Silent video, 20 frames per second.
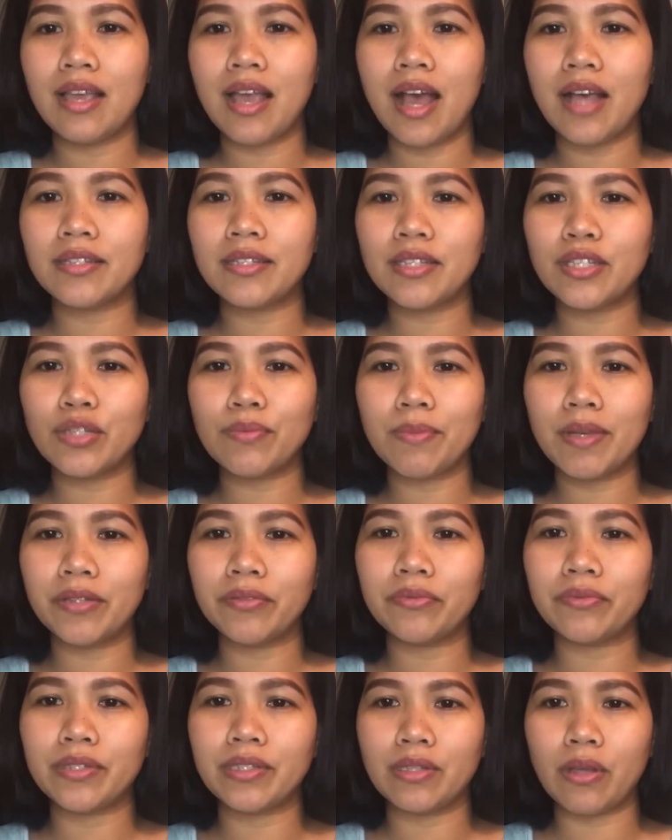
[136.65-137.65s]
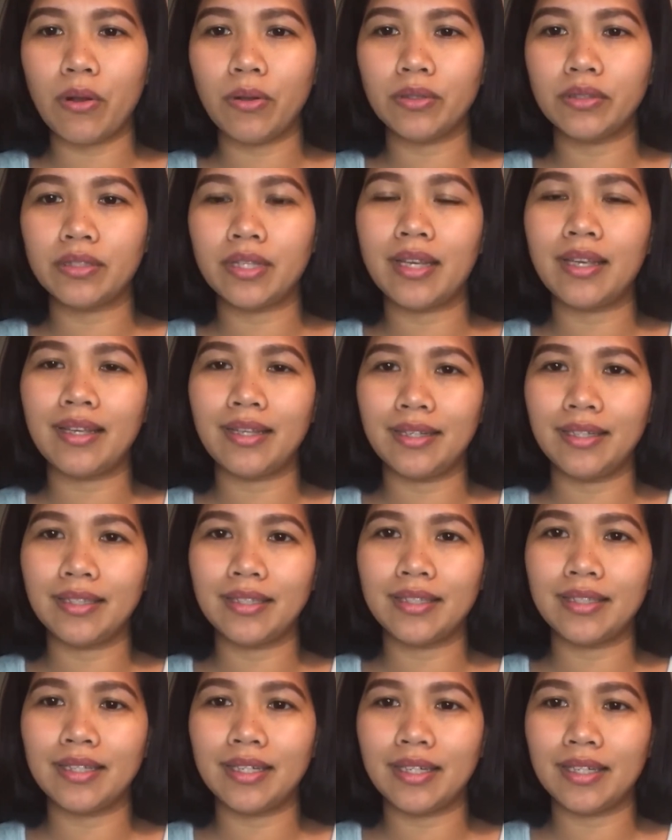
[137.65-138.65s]
assessment result
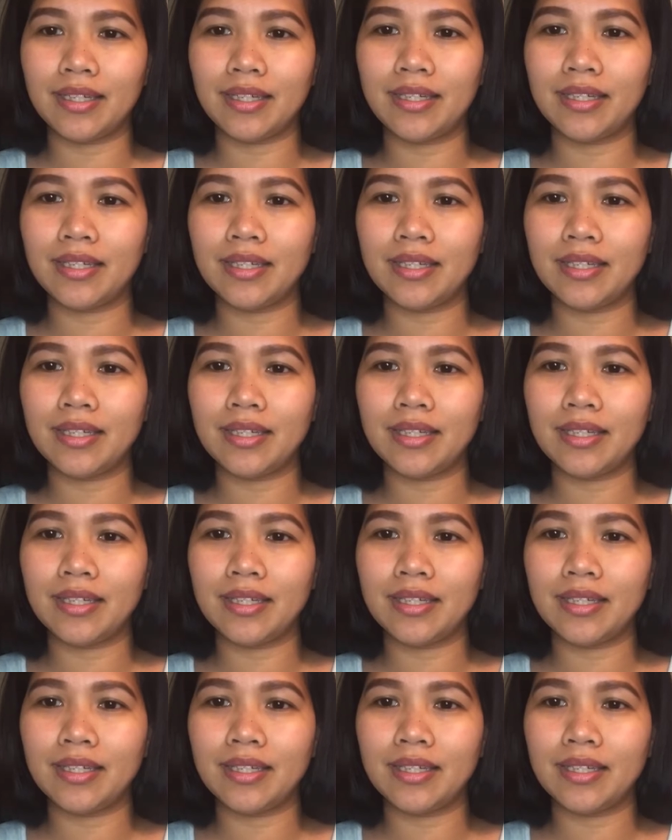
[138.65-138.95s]
in the